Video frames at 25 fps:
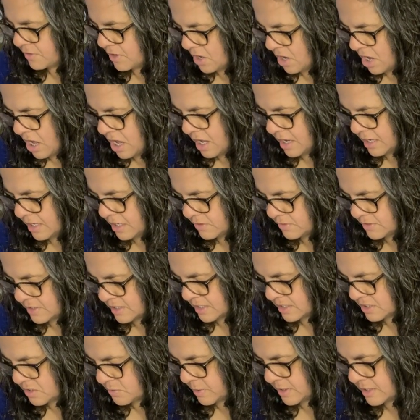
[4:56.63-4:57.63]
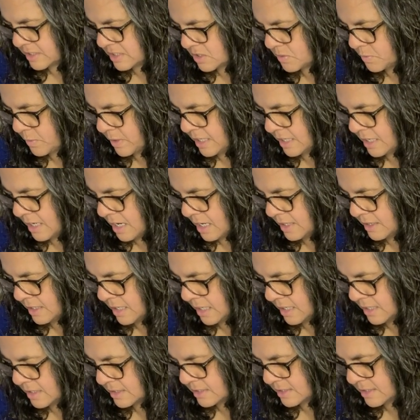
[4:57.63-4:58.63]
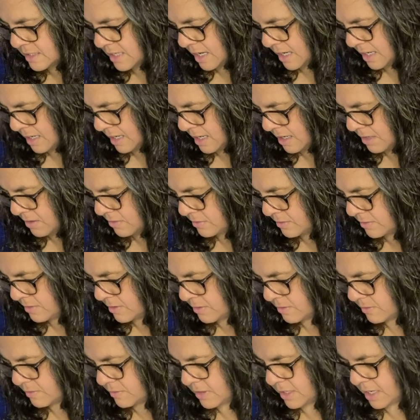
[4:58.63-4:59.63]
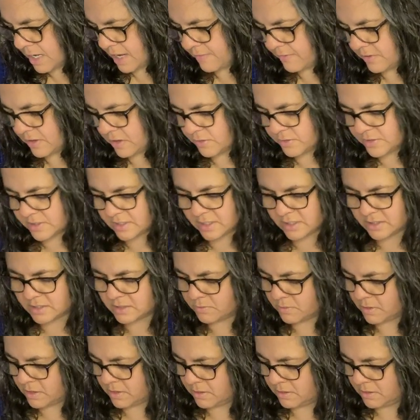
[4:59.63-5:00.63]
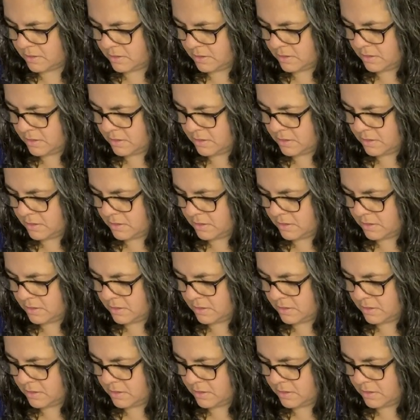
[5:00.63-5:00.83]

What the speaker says: not used this one, Sweet on the Inside. I don't know that I've used this one.